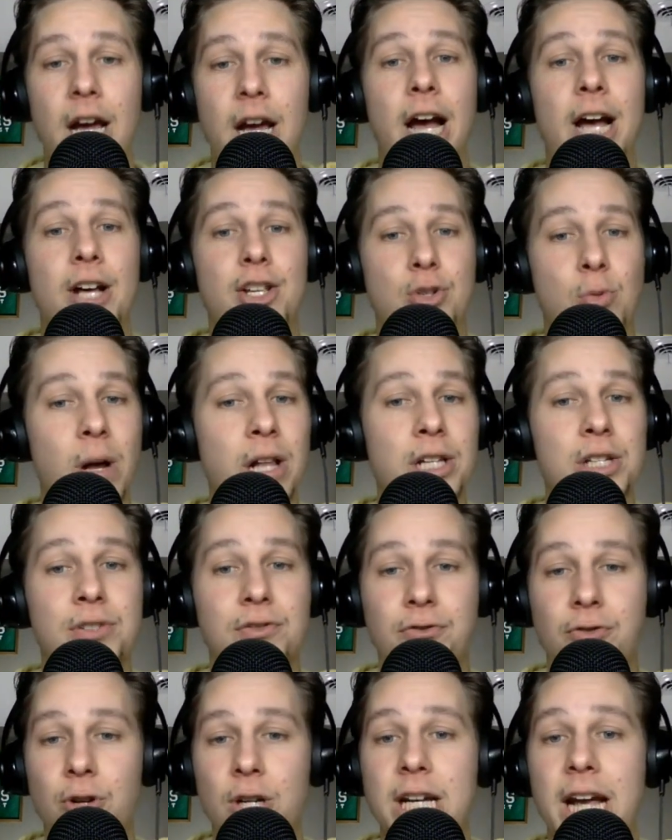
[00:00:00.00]
as well as
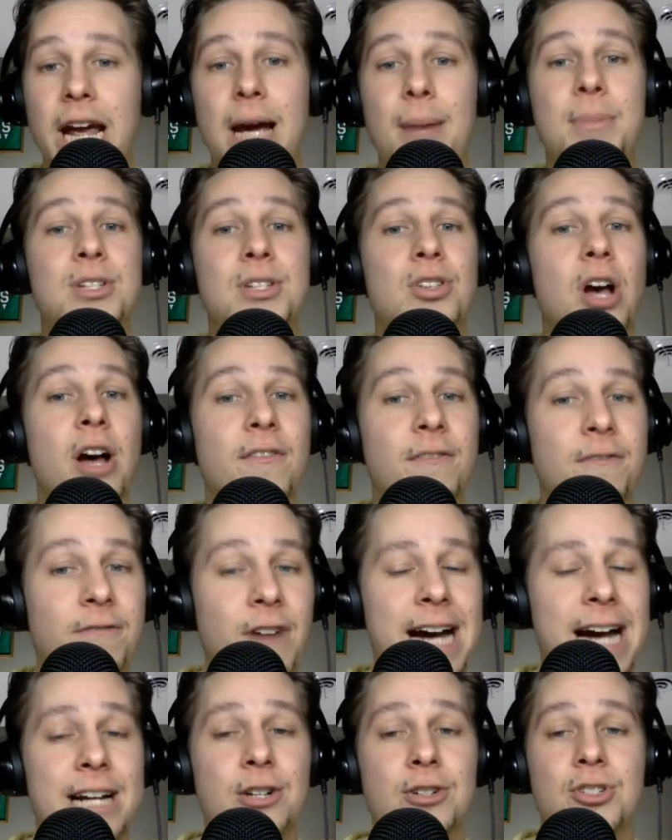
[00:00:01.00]
free Amazon
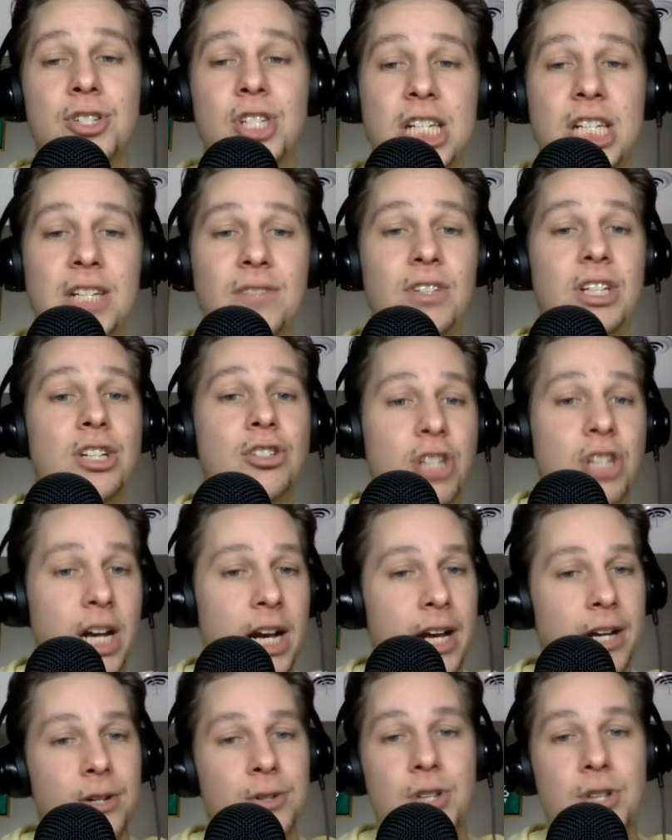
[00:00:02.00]
Fire TV
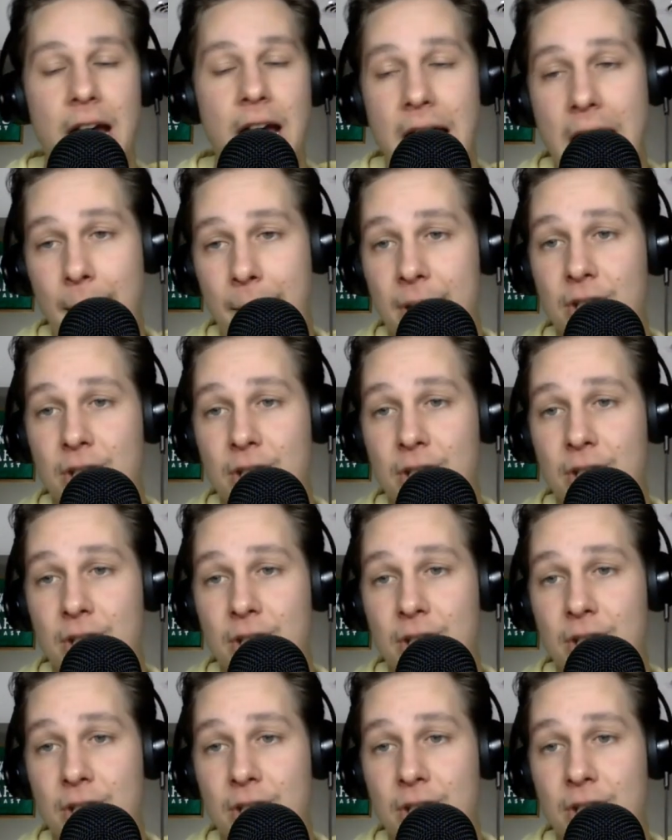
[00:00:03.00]
channels app.